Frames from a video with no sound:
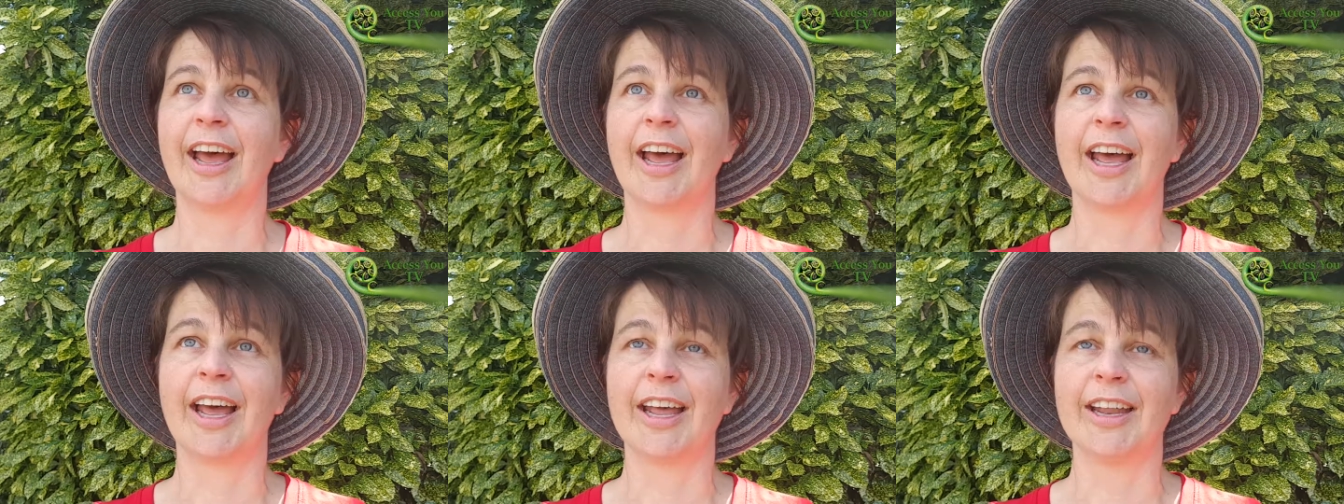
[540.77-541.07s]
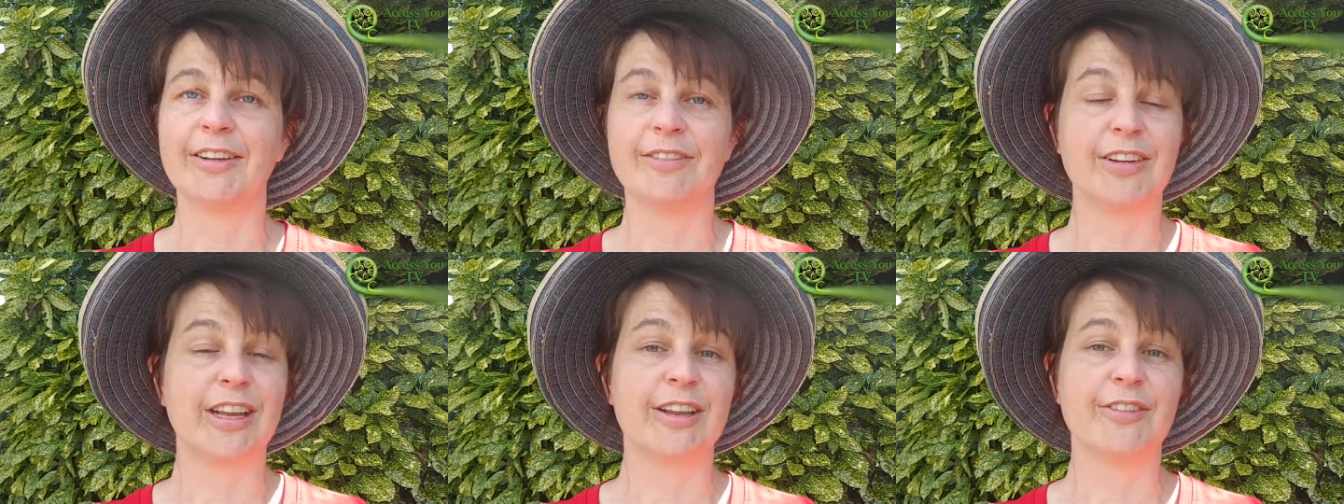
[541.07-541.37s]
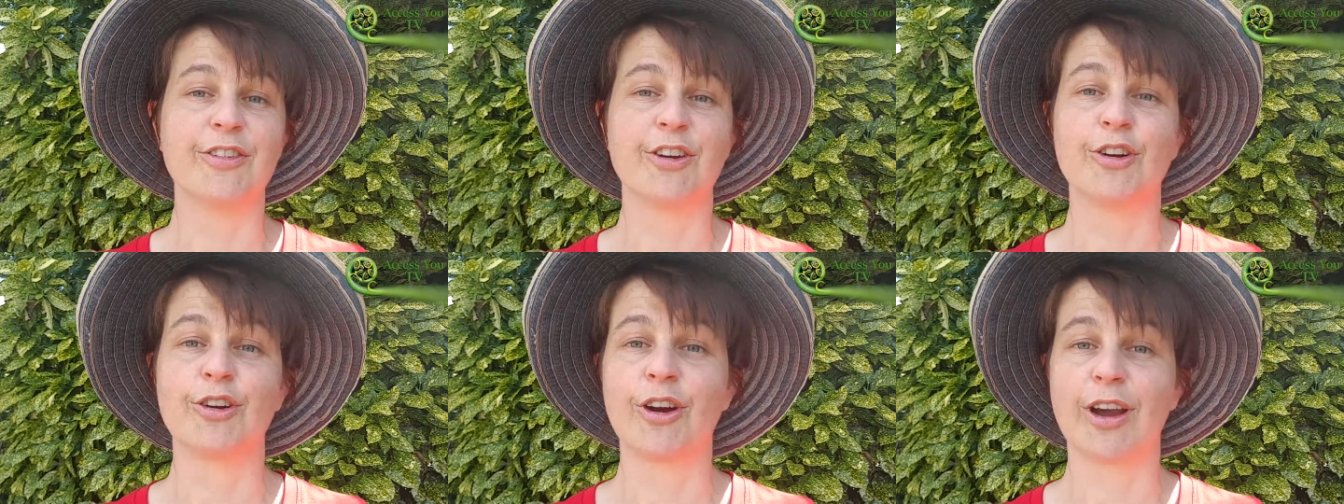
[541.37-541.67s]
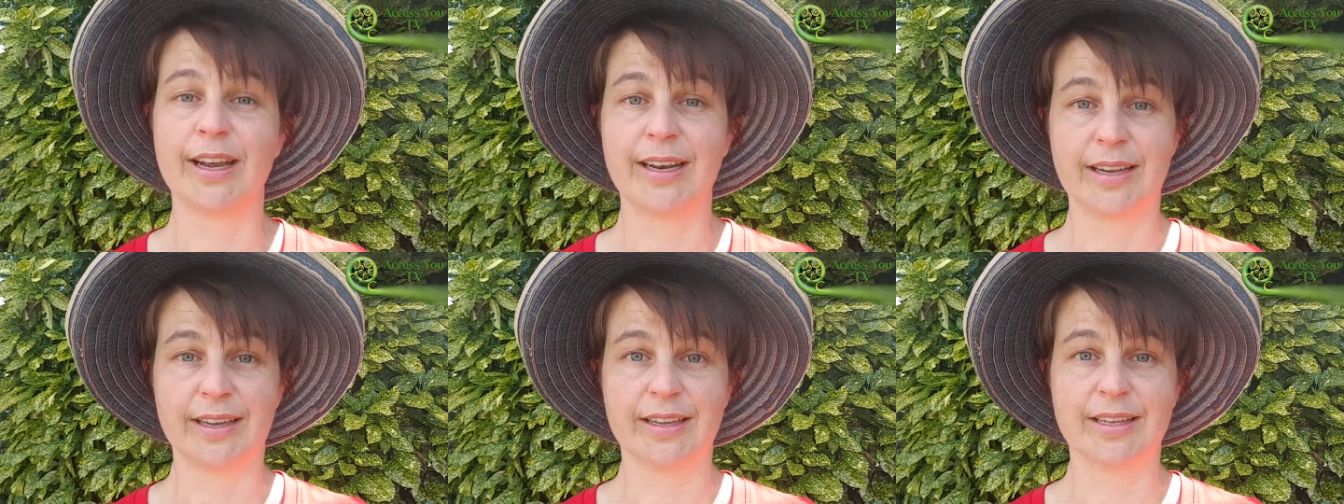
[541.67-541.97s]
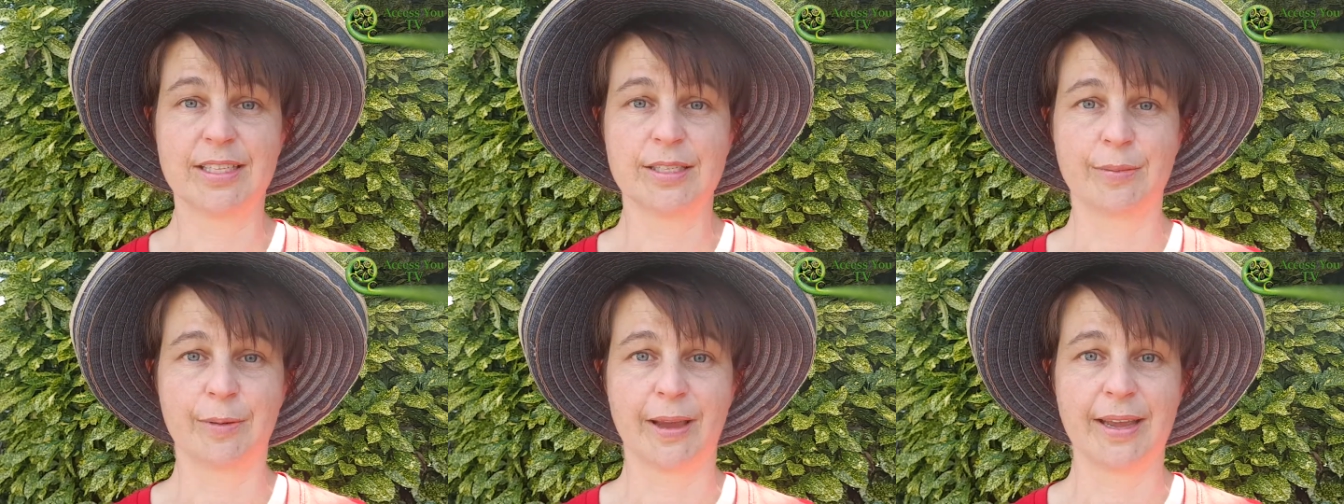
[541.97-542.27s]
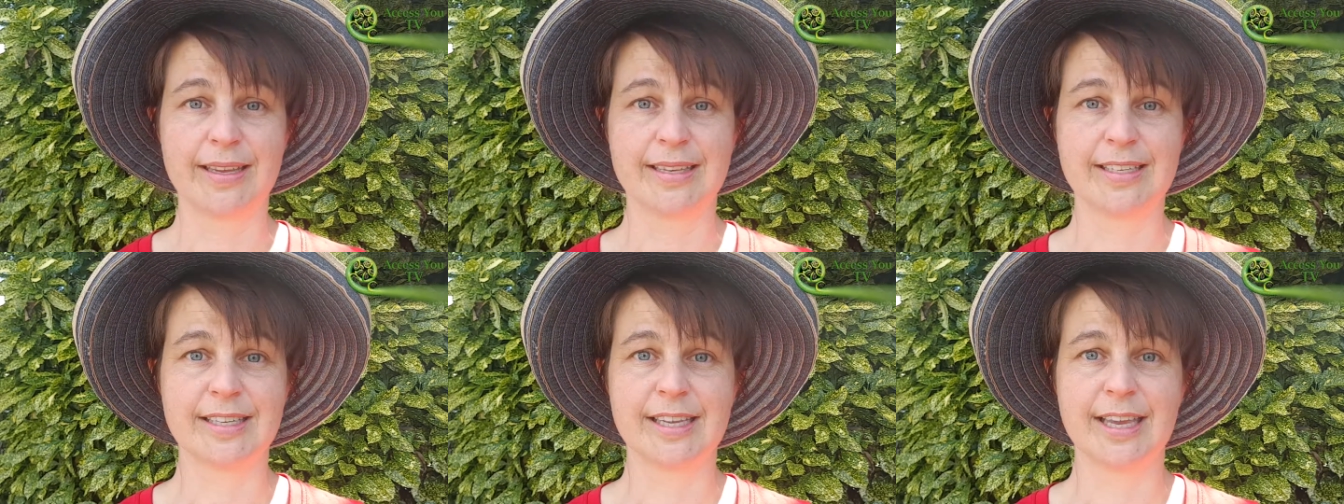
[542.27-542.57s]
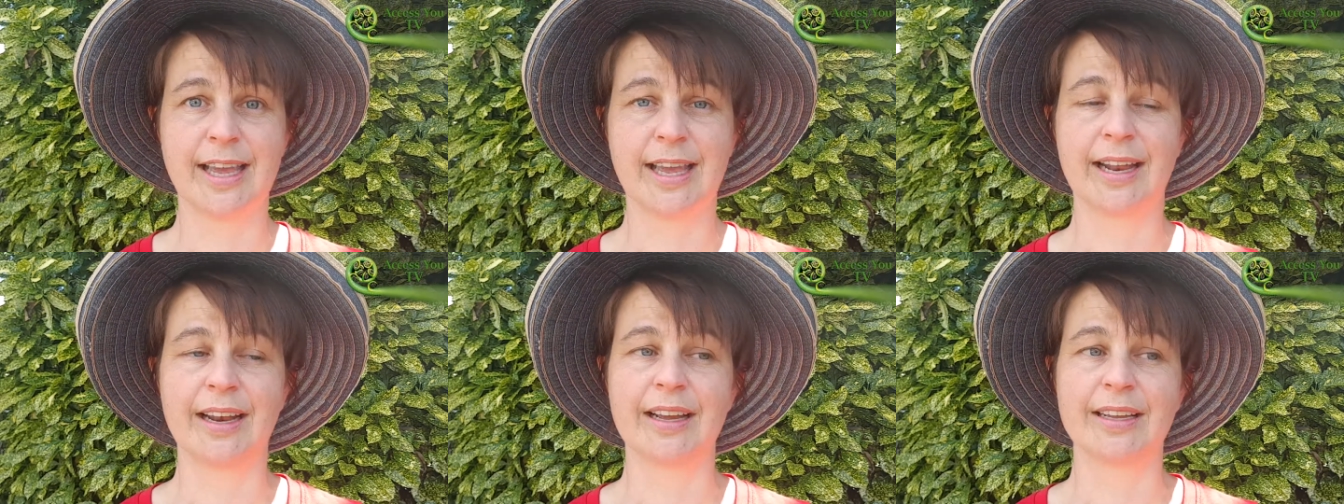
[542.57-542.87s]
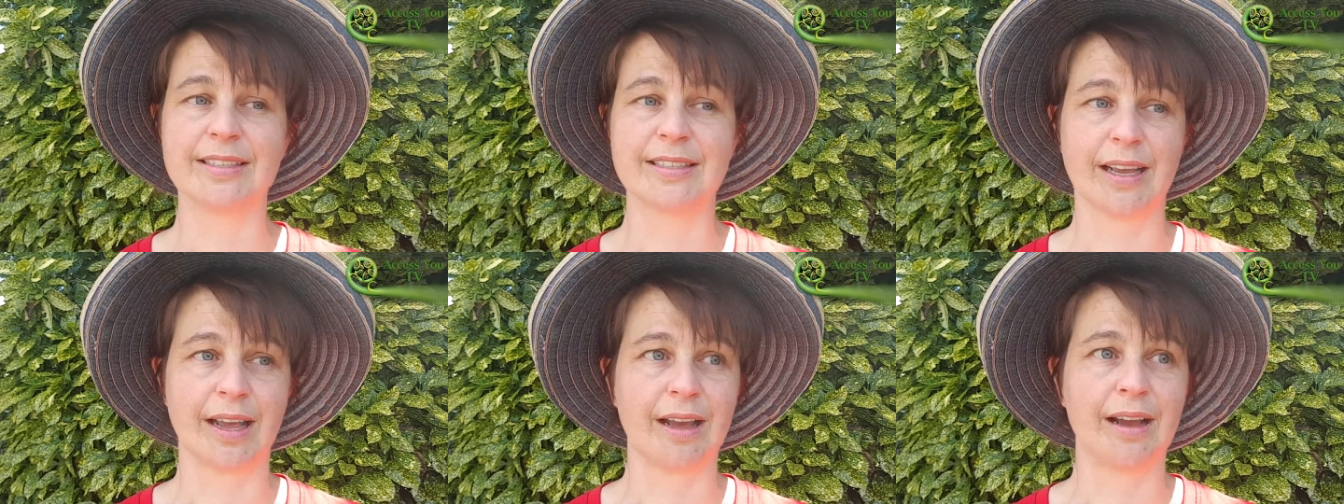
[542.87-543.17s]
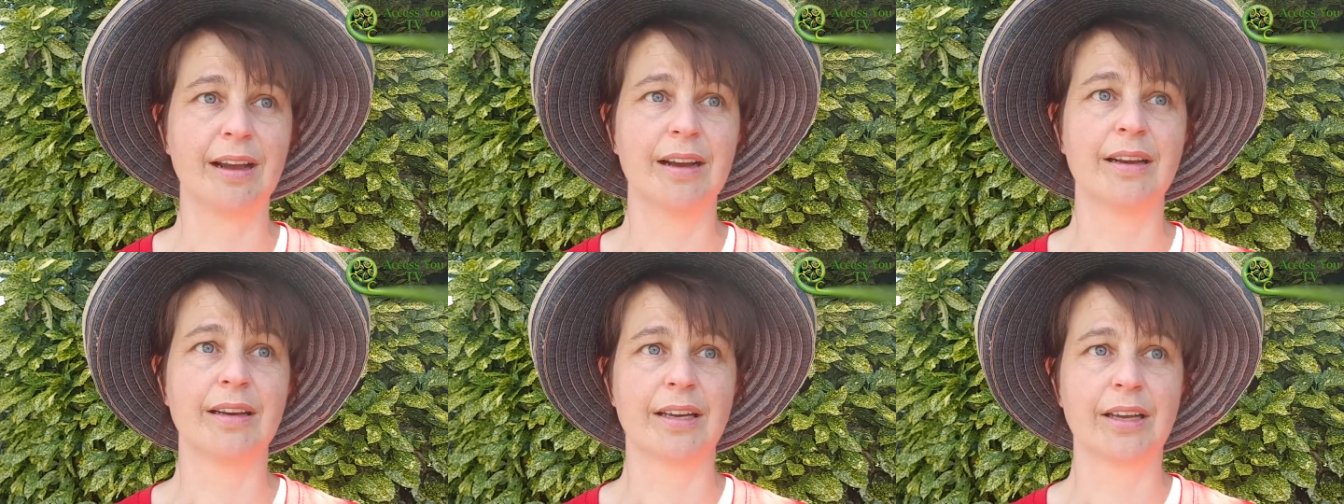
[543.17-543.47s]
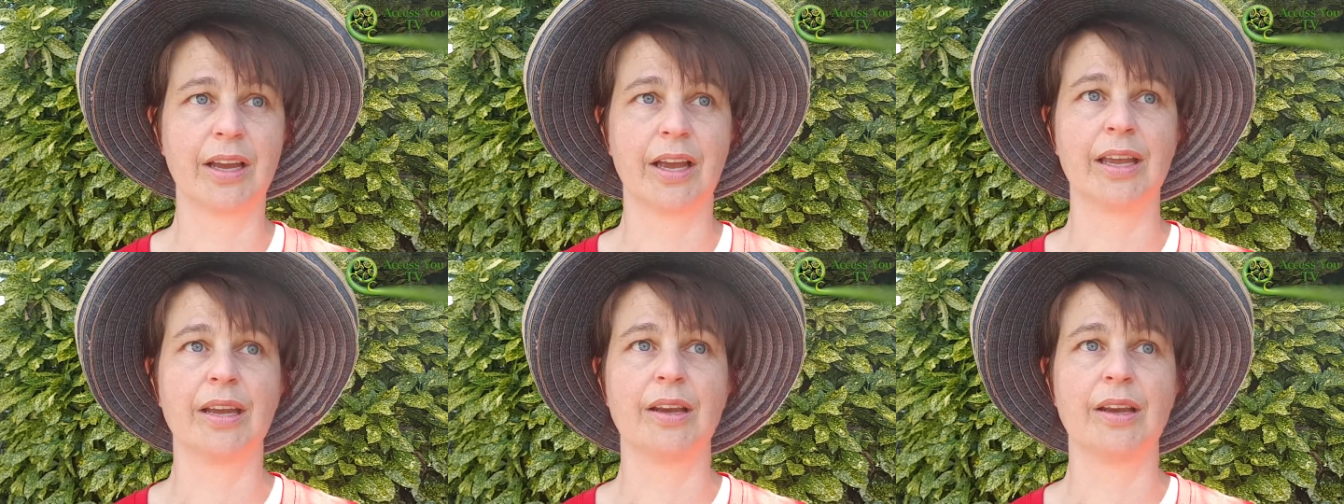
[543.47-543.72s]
an even greater space. And I was like, okay,